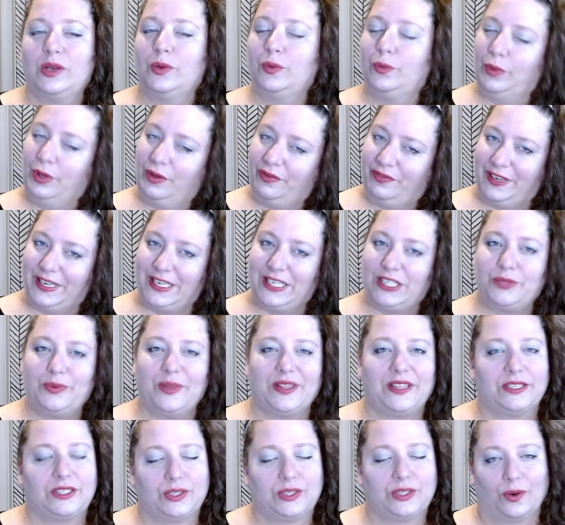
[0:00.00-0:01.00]
We'll finish
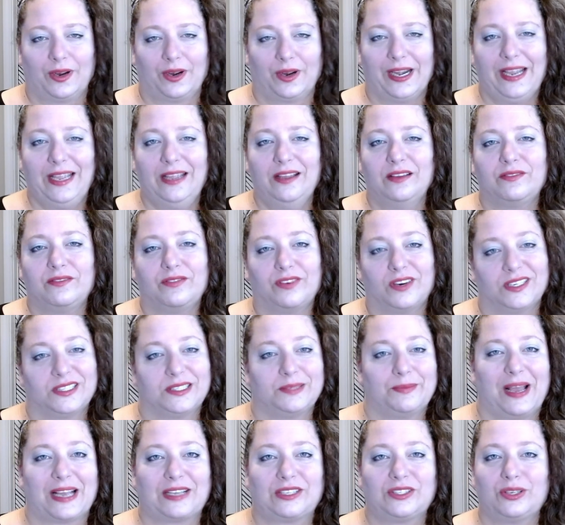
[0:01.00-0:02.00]
with a story for
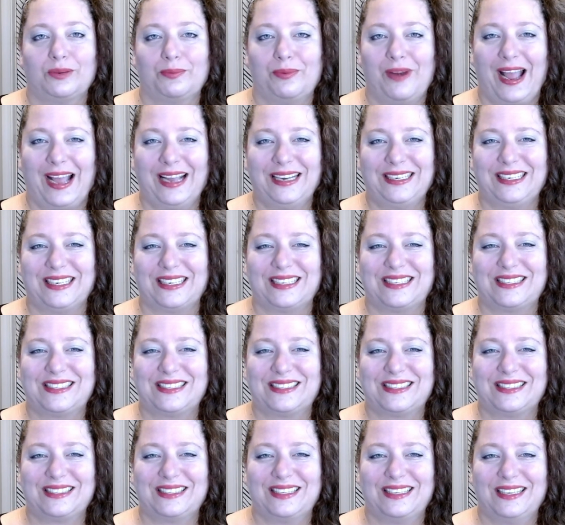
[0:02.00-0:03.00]
some extra
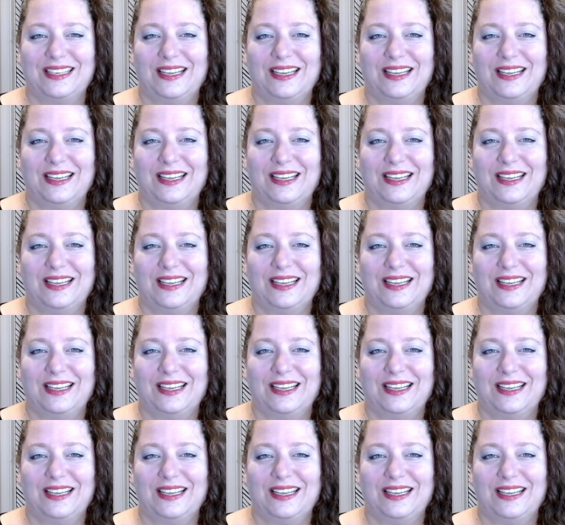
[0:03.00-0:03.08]
practice.